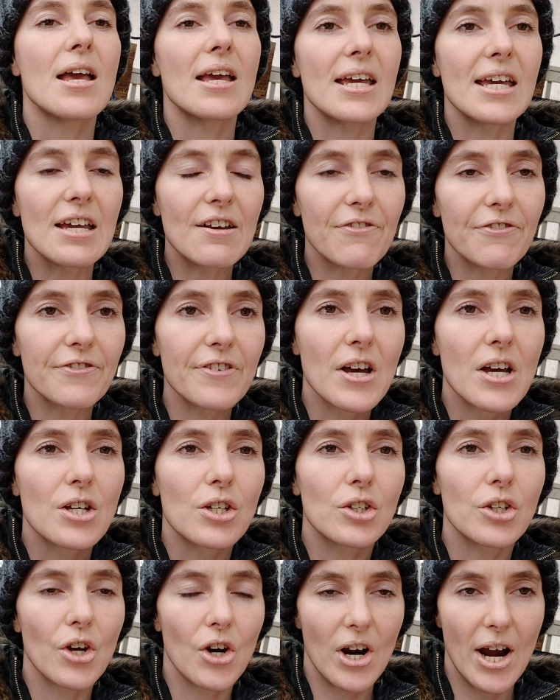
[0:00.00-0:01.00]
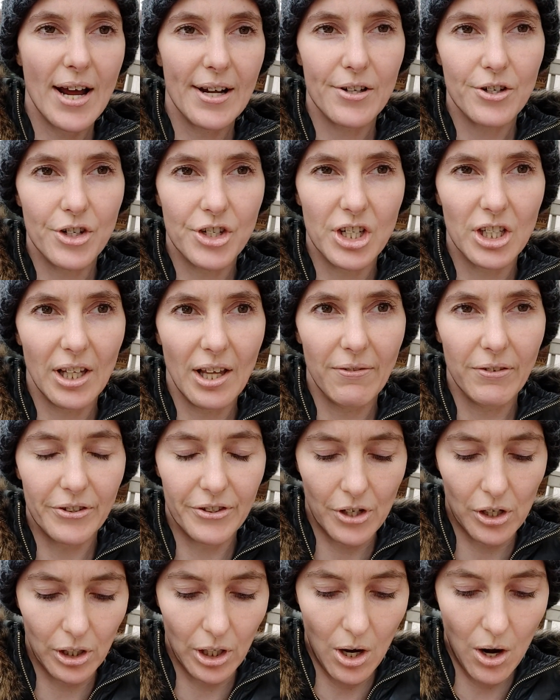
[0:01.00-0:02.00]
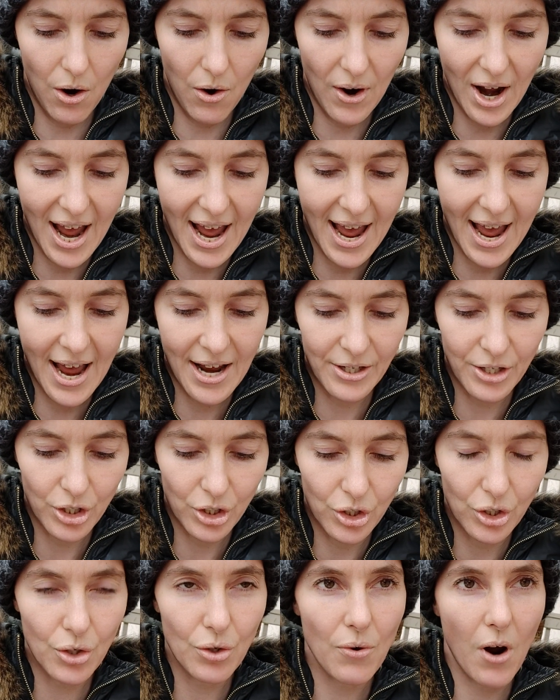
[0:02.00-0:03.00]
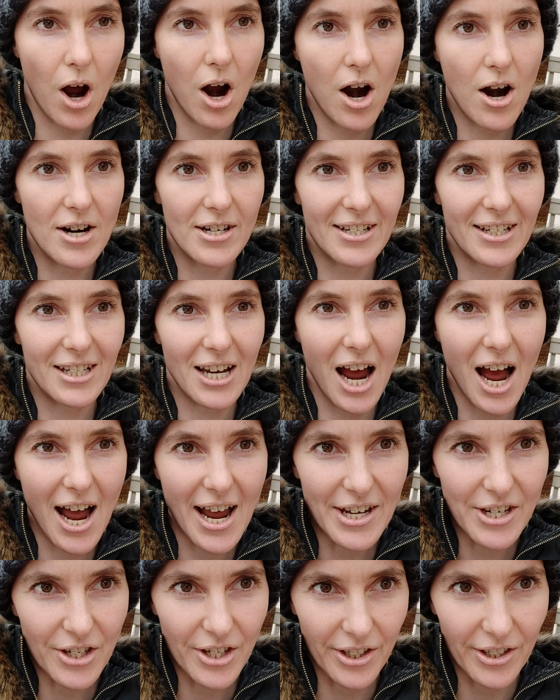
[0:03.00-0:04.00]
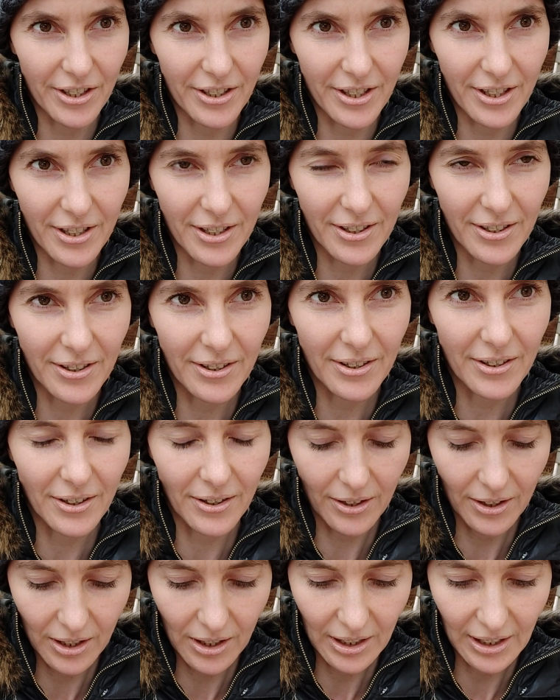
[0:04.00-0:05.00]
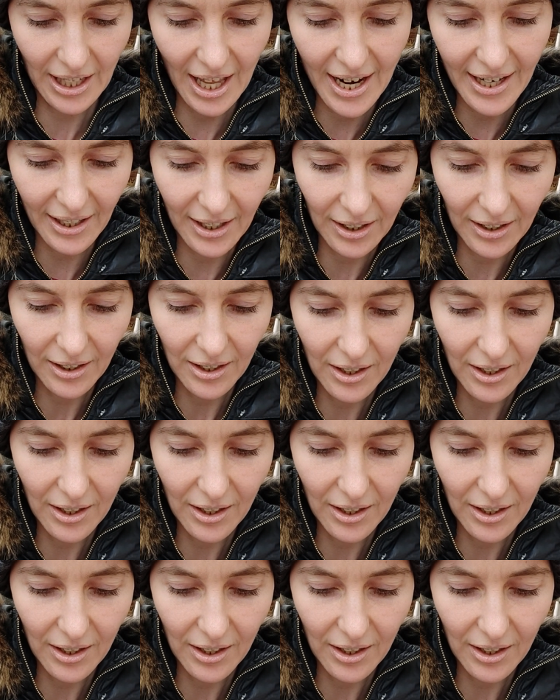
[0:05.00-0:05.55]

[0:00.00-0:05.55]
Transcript: If your energy levels are low and you are tired, like